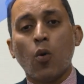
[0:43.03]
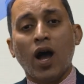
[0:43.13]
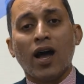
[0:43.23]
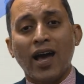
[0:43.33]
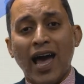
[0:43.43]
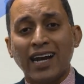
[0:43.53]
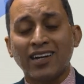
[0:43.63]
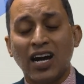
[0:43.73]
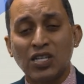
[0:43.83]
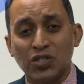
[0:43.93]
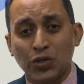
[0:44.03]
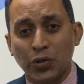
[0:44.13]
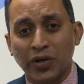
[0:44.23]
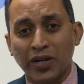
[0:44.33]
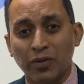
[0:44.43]
At Khan's
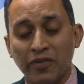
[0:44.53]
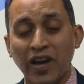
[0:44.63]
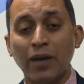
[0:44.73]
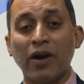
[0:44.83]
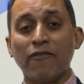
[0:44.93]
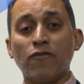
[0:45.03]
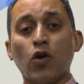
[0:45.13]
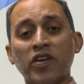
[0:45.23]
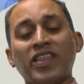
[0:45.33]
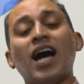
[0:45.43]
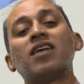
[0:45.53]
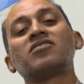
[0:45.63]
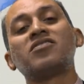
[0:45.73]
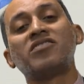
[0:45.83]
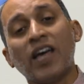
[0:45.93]
Tutorial, we've had about
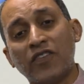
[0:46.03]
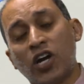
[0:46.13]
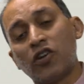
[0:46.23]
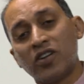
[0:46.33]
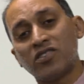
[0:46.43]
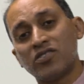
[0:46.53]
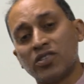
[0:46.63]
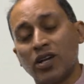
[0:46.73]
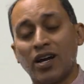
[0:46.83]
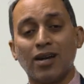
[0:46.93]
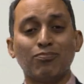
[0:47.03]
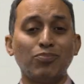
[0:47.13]
4,700